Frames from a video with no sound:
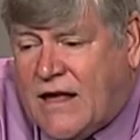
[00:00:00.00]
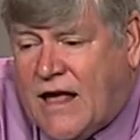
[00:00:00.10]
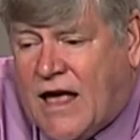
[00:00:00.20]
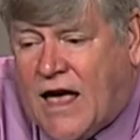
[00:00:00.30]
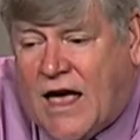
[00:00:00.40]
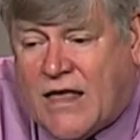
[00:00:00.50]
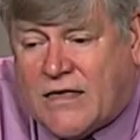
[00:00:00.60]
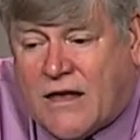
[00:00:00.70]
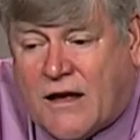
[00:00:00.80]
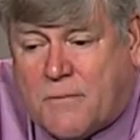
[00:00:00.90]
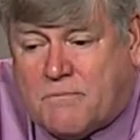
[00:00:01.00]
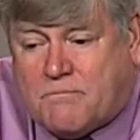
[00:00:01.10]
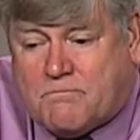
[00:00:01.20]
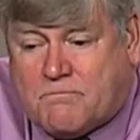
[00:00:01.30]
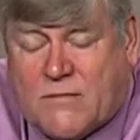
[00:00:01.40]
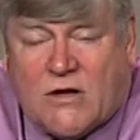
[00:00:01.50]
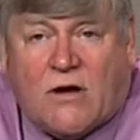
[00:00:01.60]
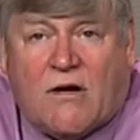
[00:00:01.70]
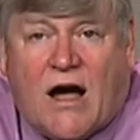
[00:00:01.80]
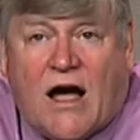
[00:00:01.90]
And, uh, you
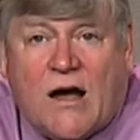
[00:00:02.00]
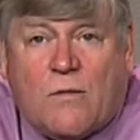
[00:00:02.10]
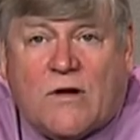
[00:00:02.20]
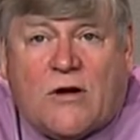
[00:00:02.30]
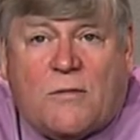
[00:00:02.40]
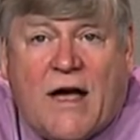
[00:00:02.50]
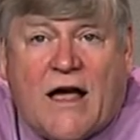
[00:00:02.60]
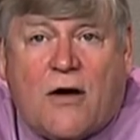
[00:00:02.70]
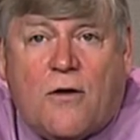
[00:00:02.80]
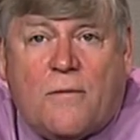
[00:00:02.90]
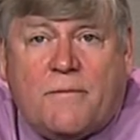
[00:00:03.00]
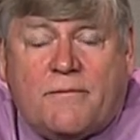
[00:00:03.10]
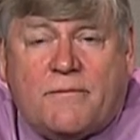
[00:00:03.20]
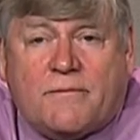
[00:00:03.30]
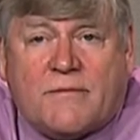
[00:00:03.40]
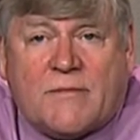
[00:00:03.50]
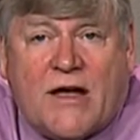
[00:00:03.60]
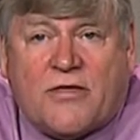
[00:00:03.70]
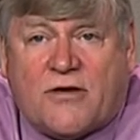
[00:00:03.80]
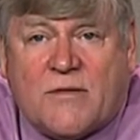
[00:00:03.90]
know, I went on back home.
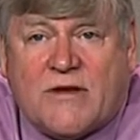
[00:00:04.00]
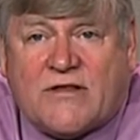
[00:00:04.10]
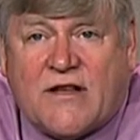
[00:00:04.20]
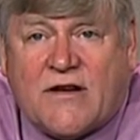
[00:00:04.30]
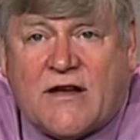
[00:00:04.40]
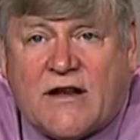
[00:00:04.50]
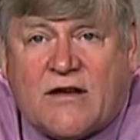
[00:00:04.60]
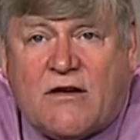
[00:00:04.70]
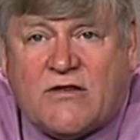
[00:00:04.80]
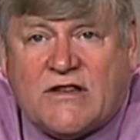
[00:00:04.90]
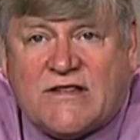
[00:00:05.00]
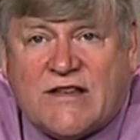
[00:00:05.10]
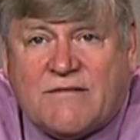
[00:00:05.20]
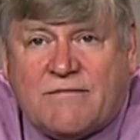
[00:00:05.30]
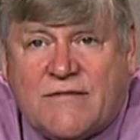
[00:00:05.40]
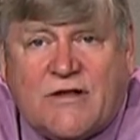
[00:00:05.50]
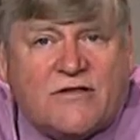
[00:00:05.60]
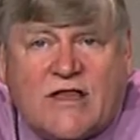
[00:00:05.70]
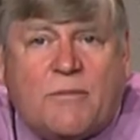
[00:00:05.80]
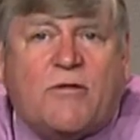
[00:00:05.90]
About 30 minutes later, I get a call and she said, you know,
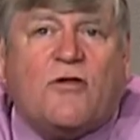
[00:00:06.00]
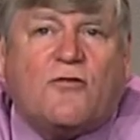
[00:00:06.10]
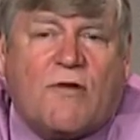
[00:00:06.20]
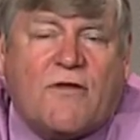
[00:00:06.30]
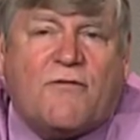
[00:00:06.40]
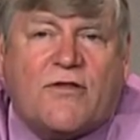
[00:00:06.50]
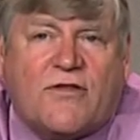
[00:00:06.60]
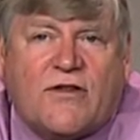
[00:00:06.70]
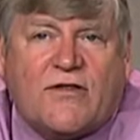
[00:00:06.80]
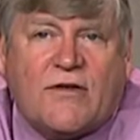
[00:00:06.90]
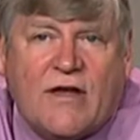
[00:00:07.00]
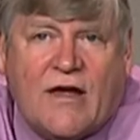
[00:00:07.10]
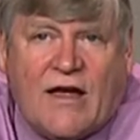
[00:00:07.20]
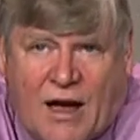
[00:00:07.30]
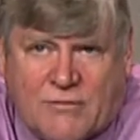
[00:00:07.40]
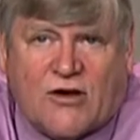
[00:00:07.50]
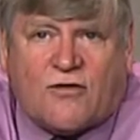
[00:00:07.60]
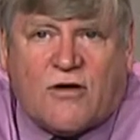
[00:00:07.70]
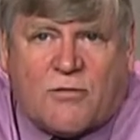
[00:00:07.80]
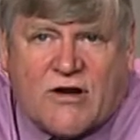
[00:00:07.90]
skip those references. I'm just
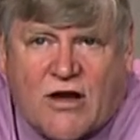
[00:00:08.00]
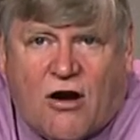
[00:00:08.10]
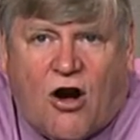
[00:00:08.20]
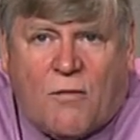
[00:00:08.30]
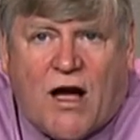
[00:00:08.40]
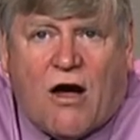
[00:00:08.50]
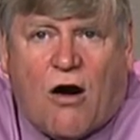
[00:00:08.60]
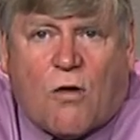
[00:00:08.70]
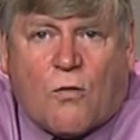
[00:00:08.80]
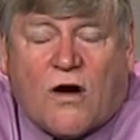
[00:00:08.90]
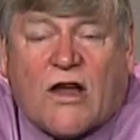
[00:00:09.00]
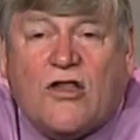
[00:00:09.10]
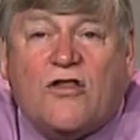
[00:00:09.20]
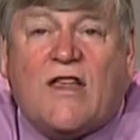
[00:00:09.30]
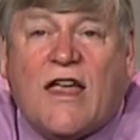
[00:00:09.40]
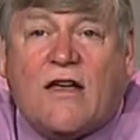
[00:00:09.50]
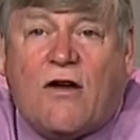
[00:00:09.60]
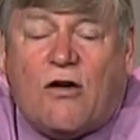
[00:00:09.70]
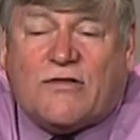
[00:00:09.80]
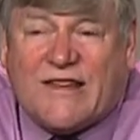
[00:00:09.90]
going to bring you all my artwork. Can you take it
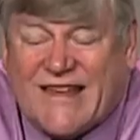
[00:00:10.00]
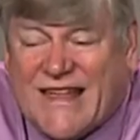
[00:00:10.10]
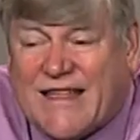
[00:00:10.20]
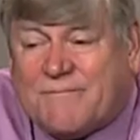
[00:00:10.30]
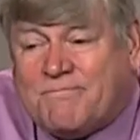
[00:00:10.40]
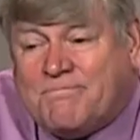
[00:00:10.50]
all today?